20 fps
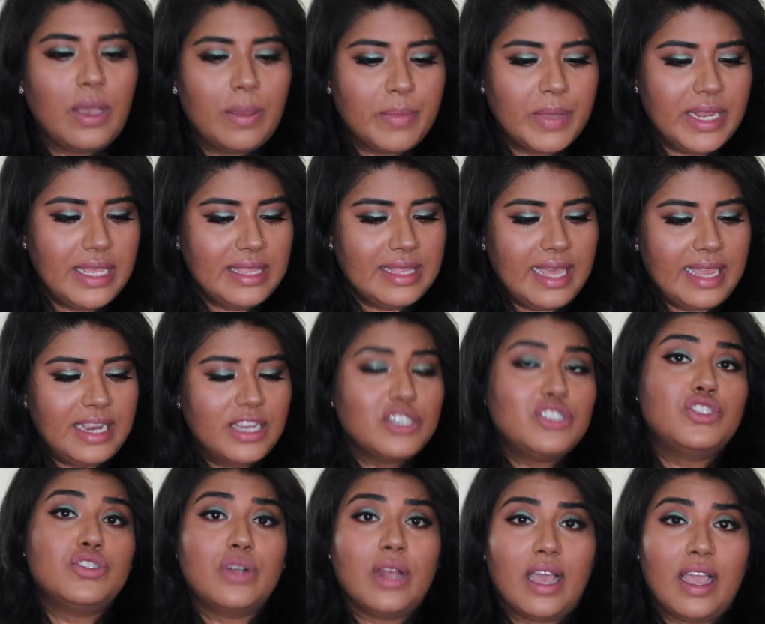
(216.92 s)
I'm gonna let
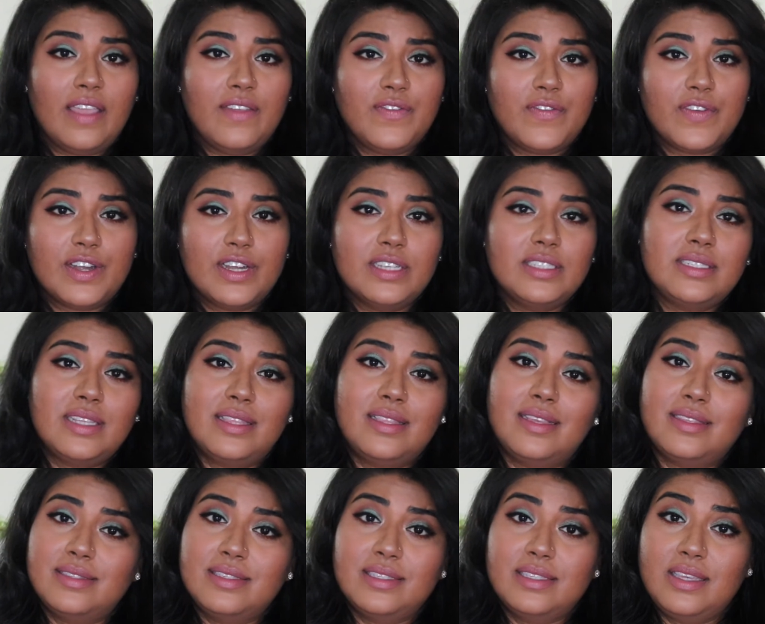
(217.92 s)
it dry first and
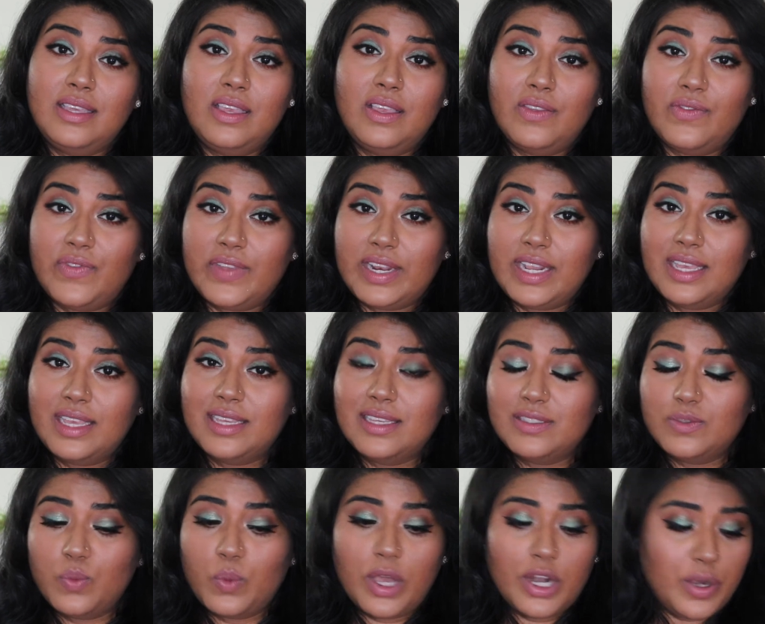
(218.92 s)
then see if it
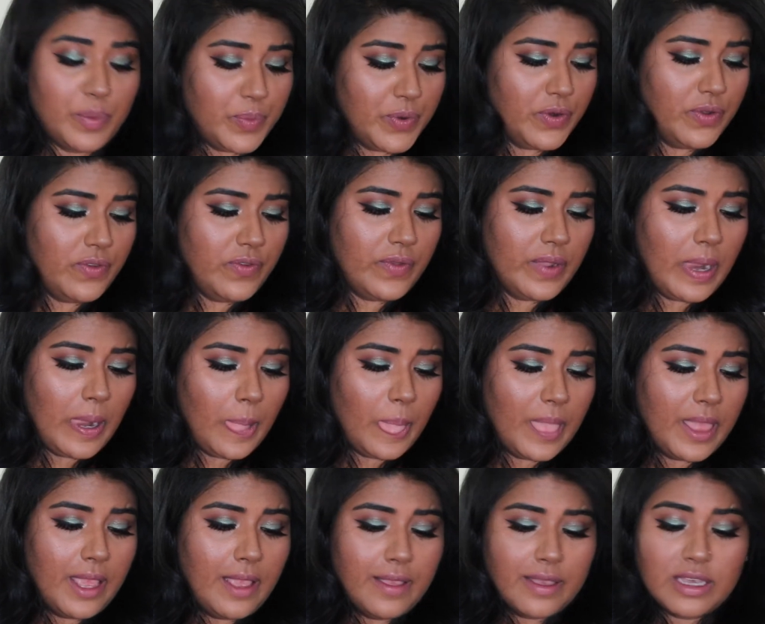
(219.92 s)
is waterproof.
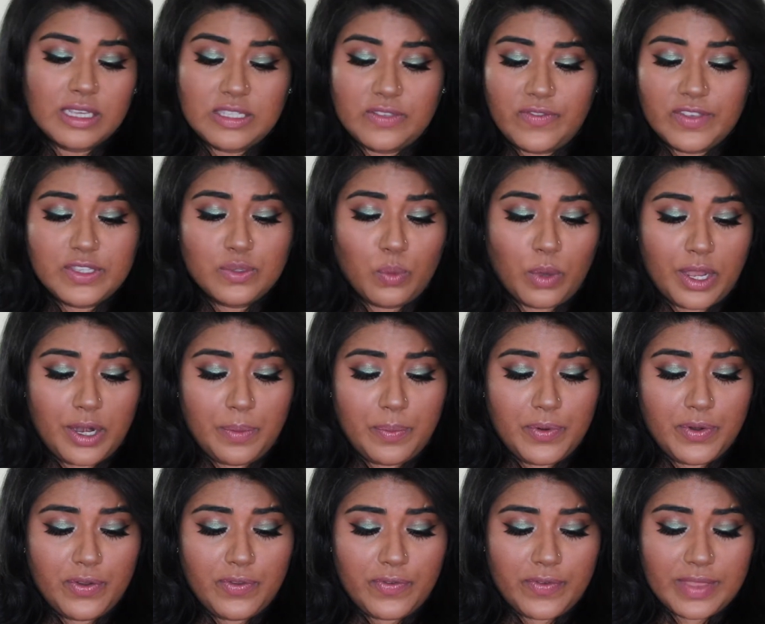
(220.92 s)
Because if it's
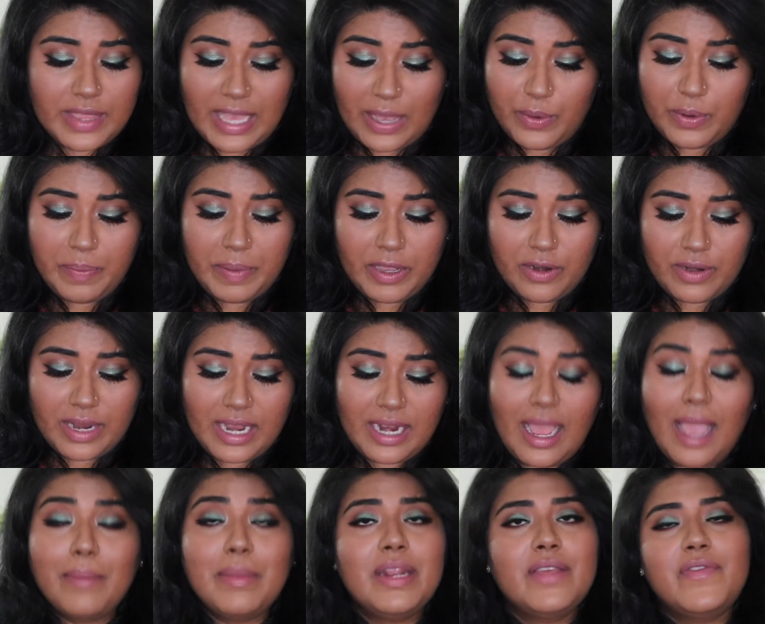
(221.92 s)
waterproof, that would be
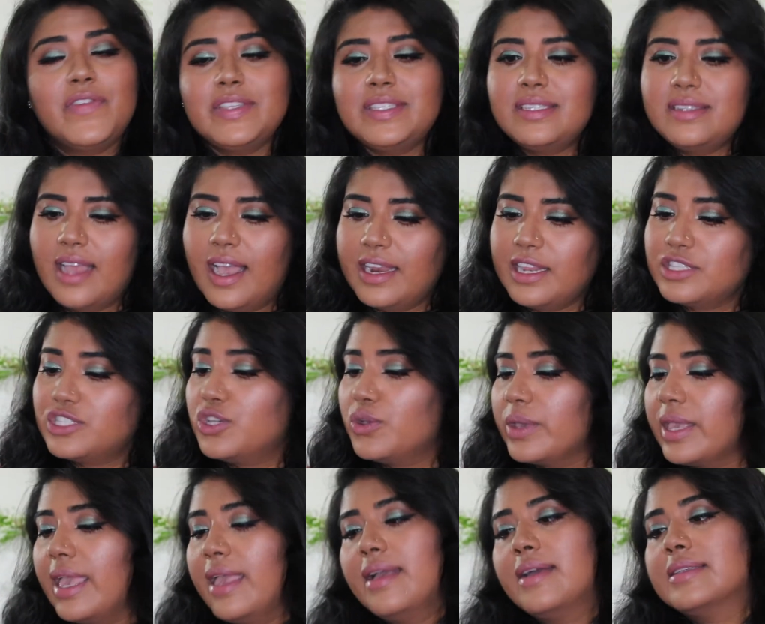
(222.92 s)
great. I mean, if it's not, it's
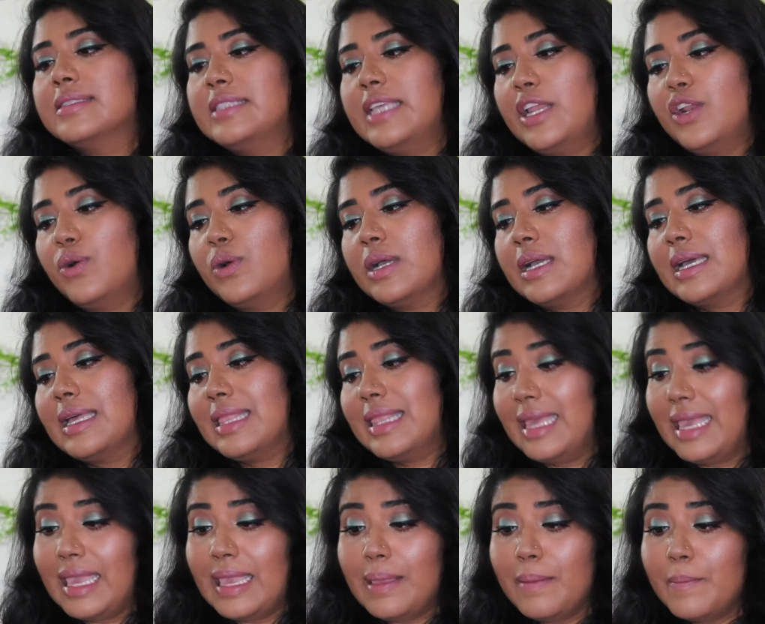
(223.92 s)
okay because they don't
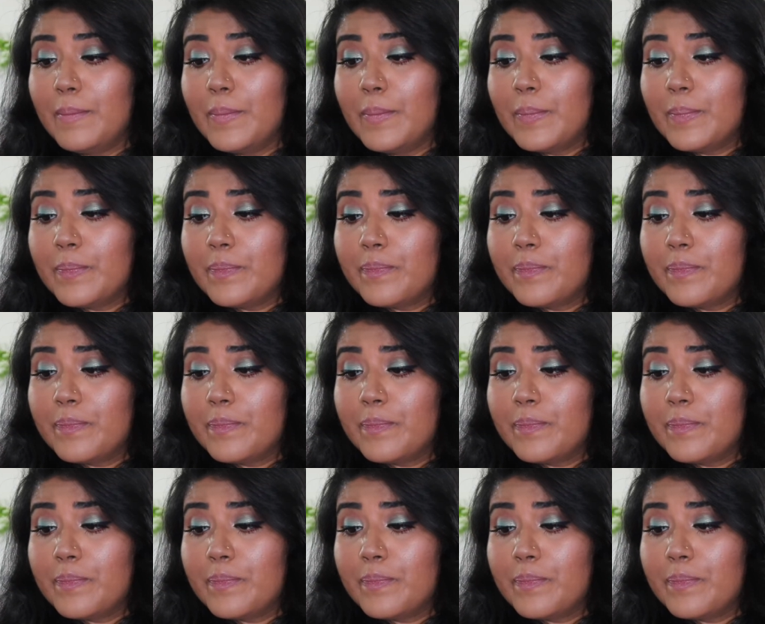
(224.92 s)
claim